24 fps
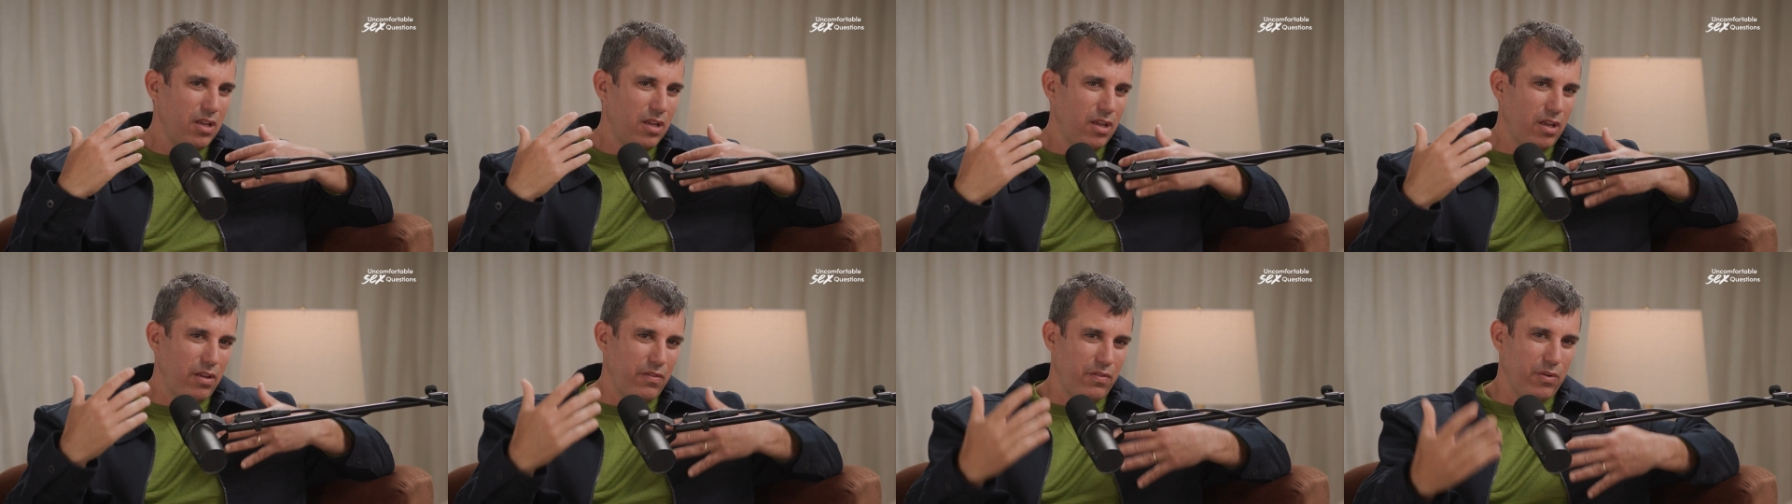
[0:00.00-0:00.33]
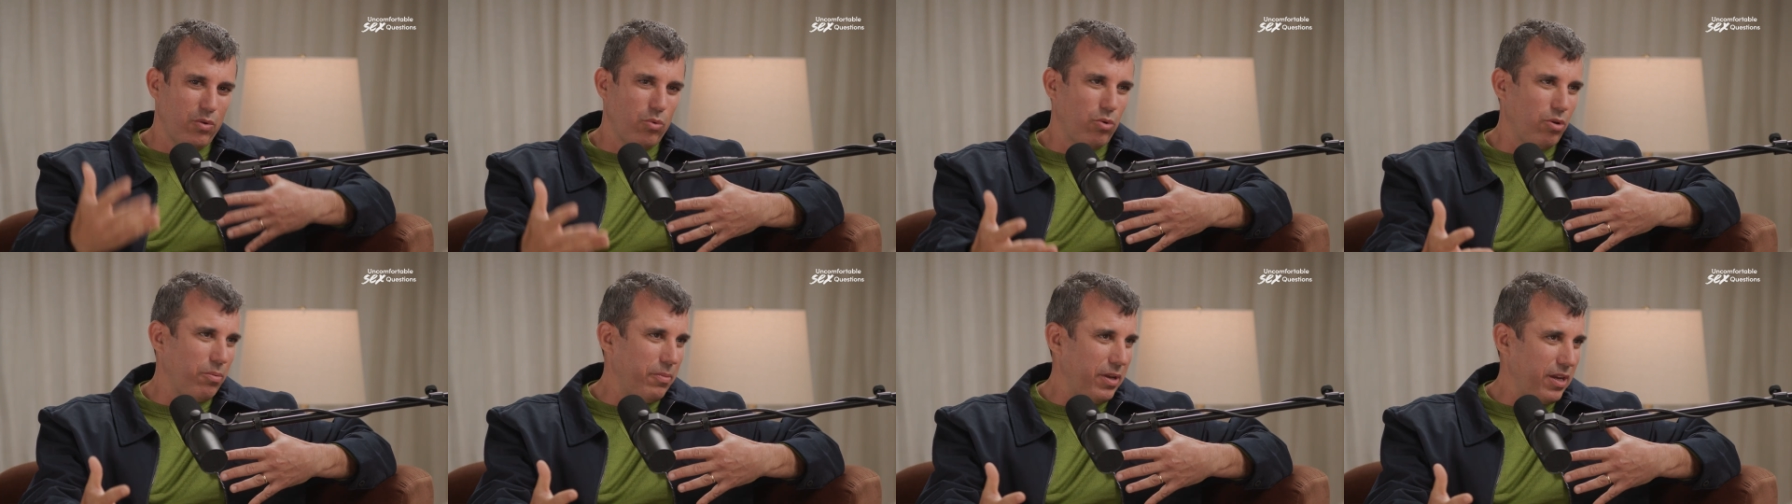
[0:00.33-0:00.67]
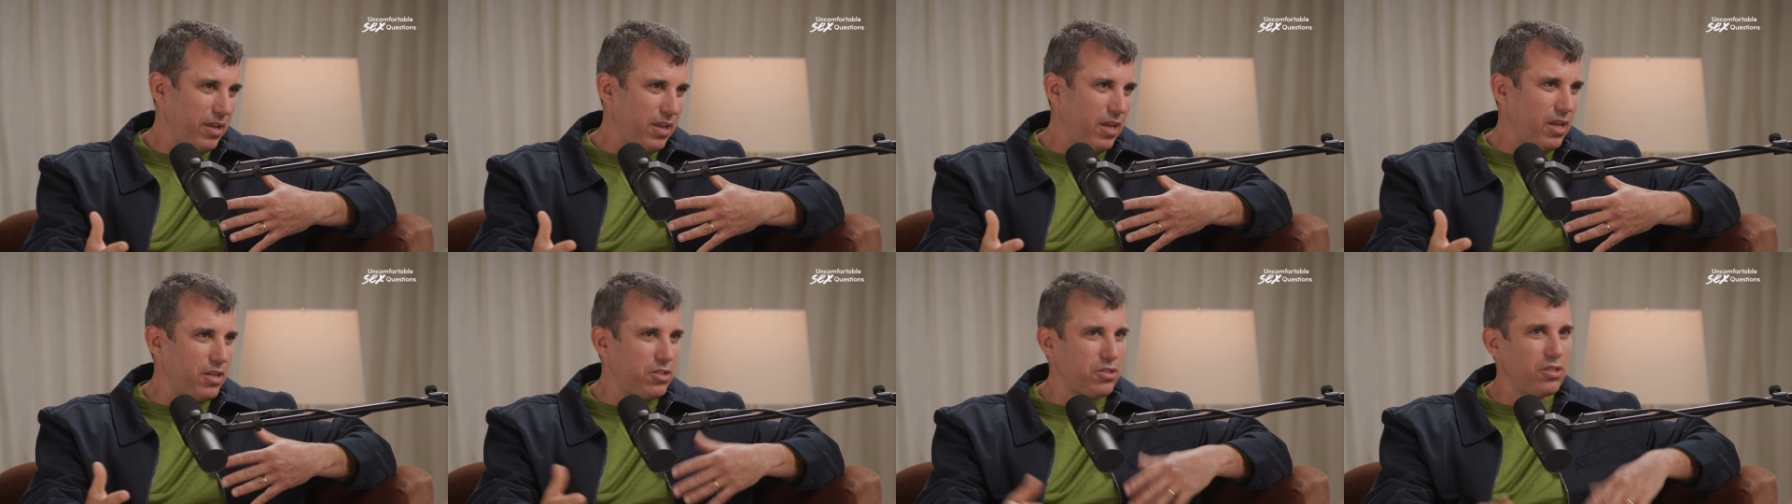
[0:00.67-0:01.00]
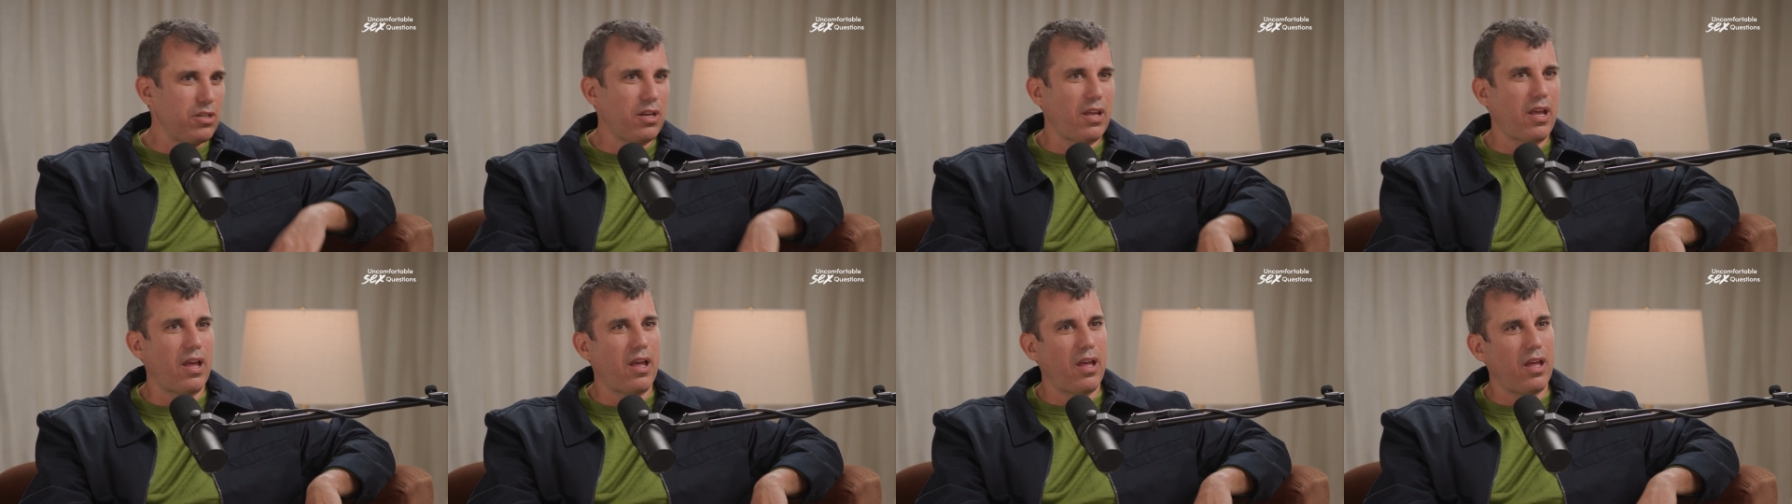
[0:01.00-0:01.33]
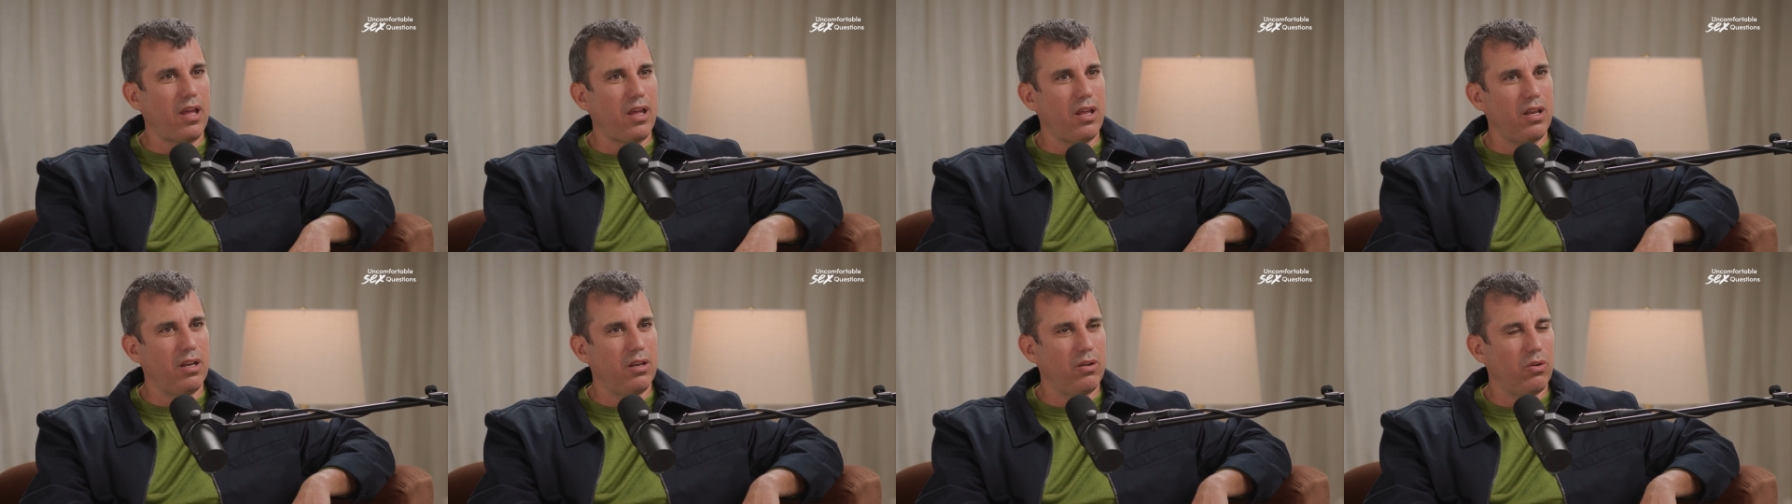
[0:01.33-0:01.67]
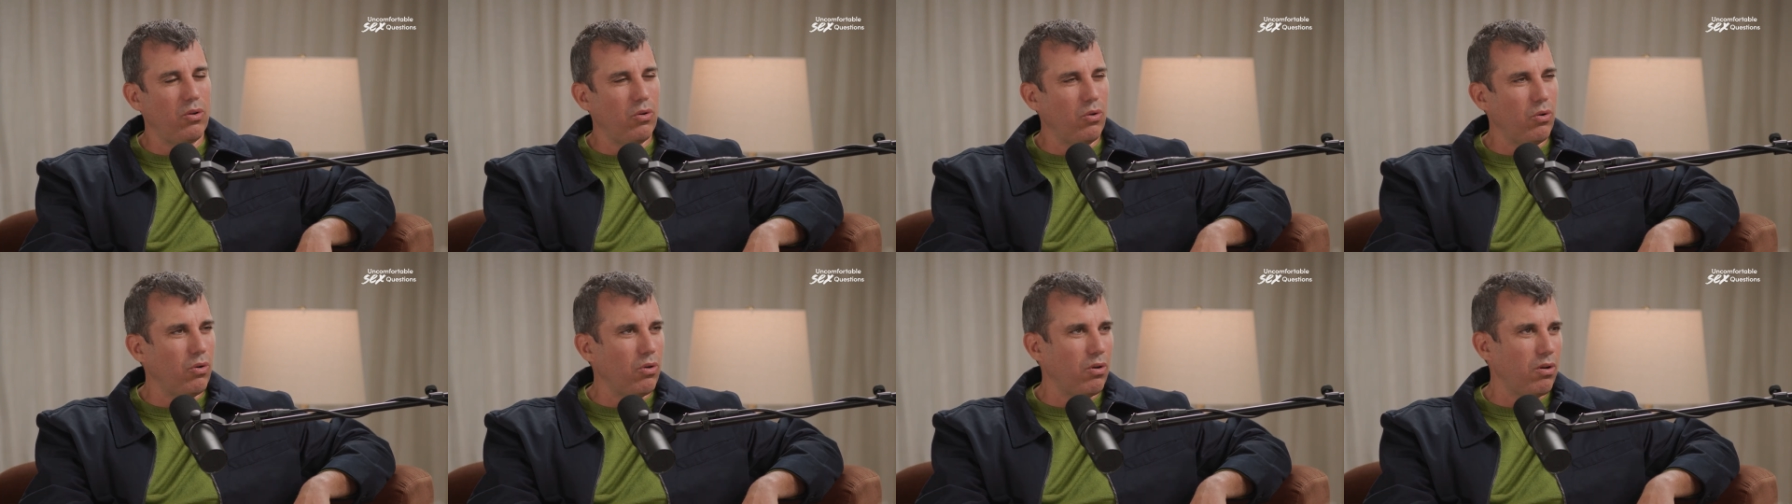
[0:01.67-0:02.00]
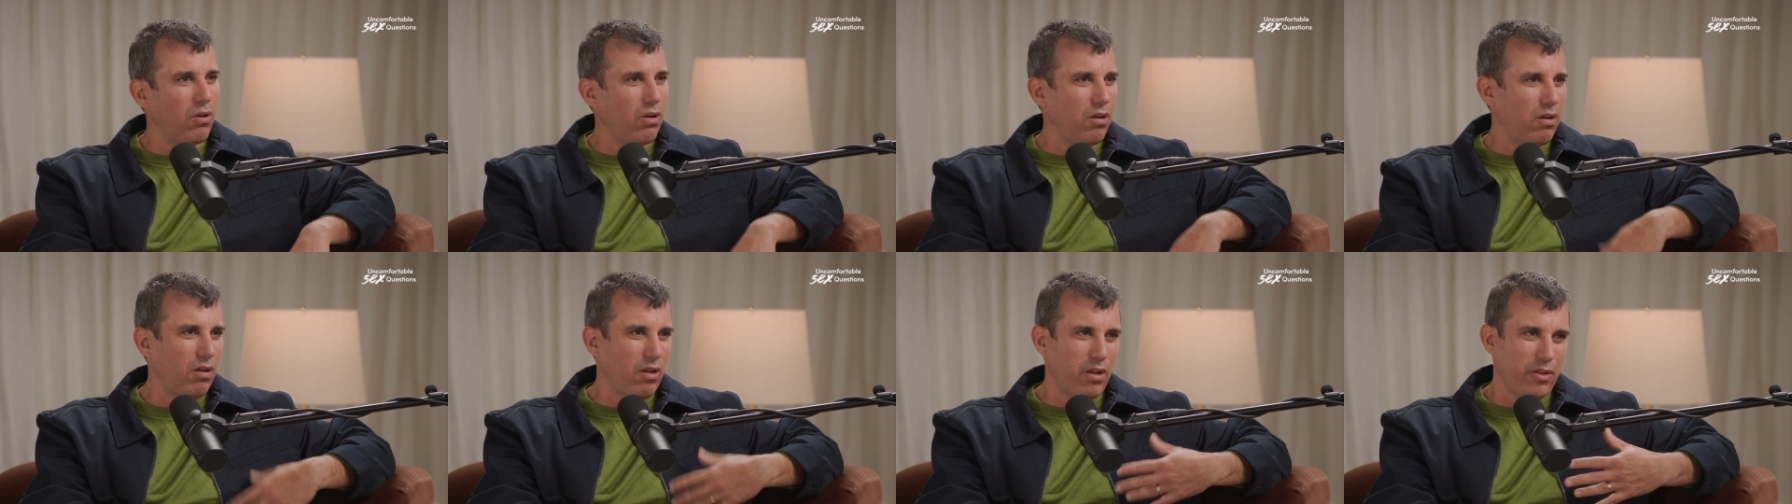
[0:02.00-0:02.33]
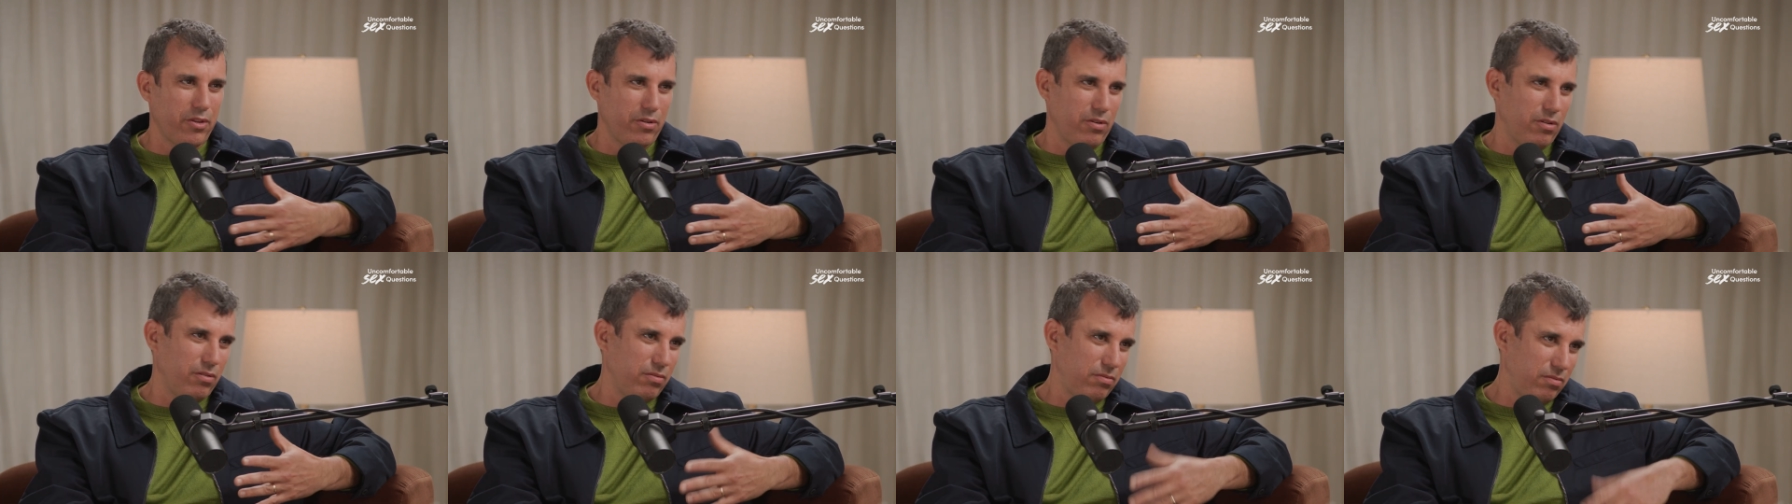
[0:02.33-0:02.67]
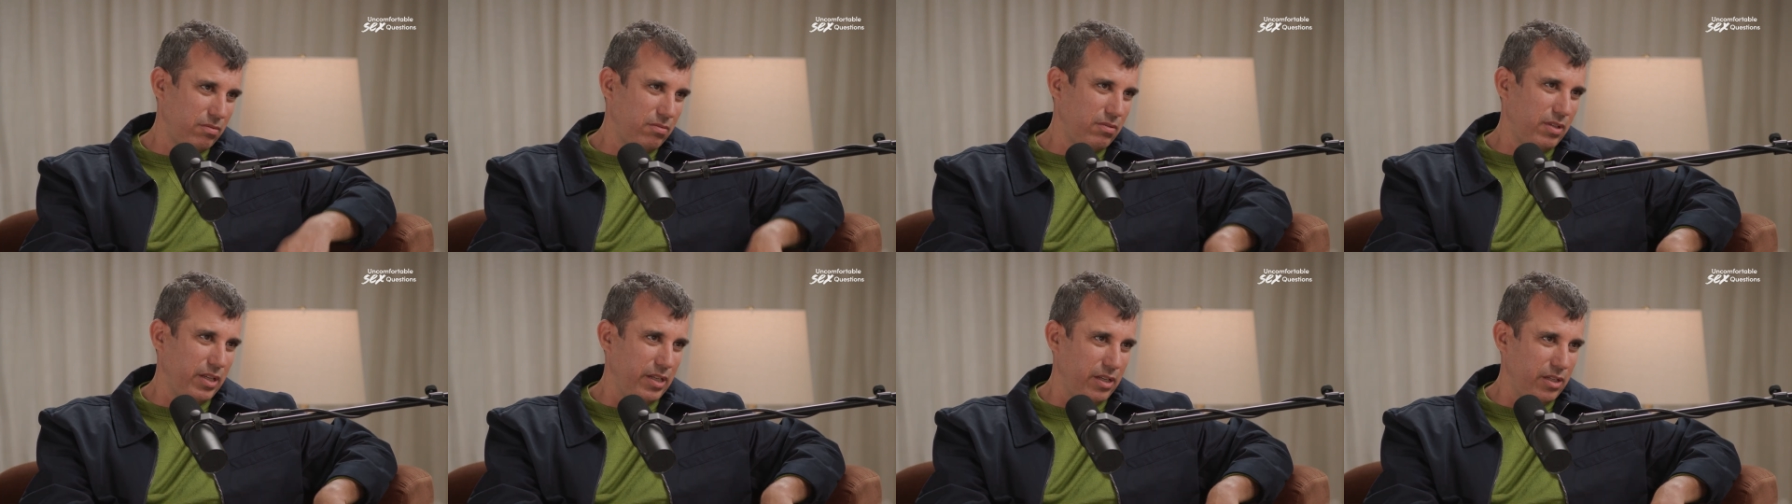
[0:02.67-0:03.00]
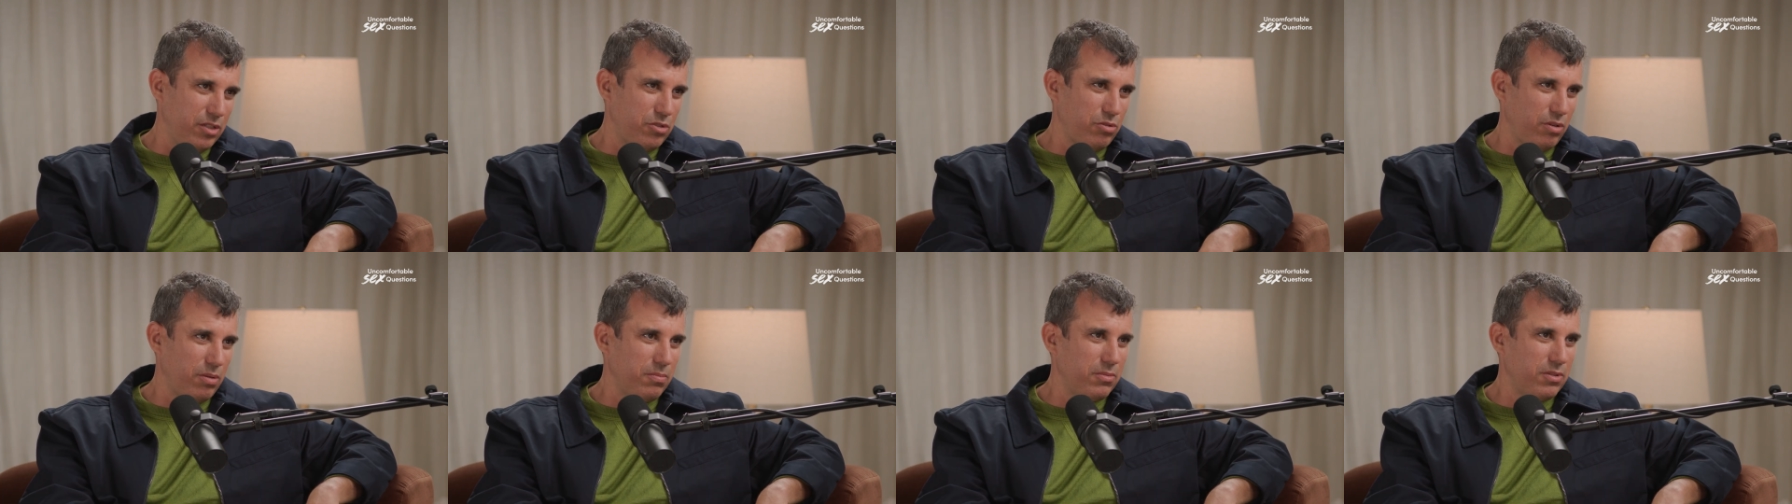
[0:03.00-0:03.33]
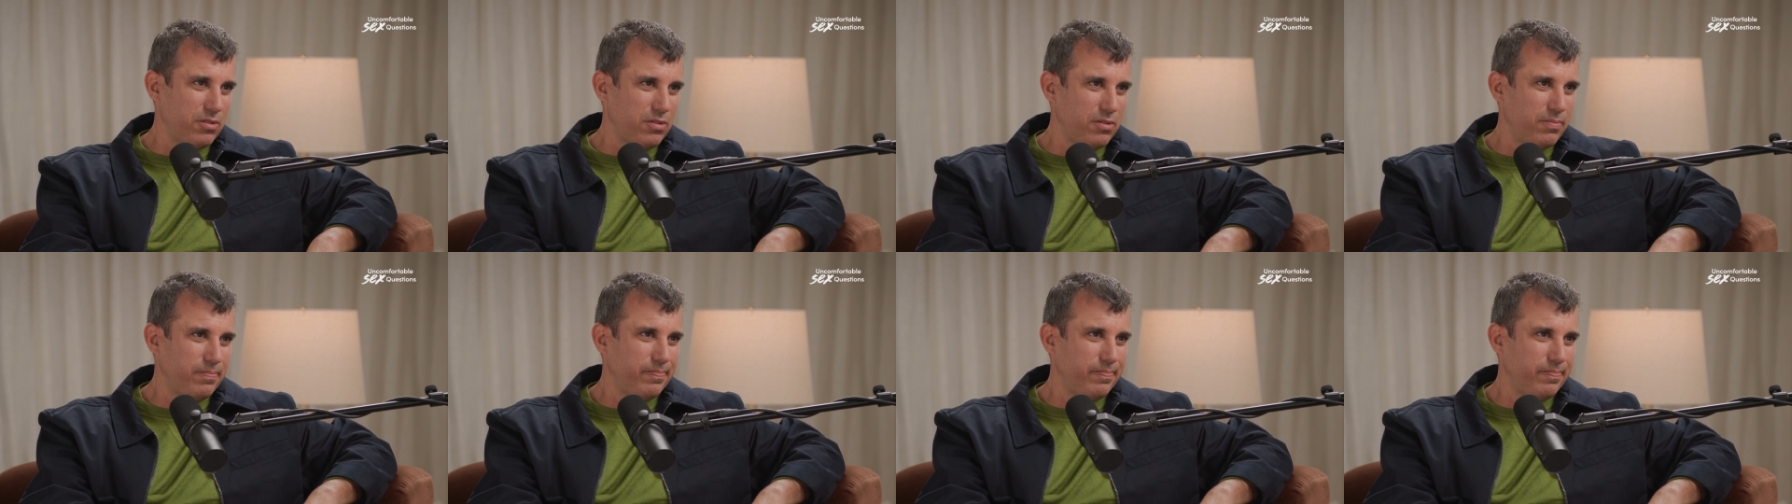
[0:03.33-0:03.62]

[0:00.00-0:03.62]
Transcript: of an oral medication can, or other ED treatments. Okay,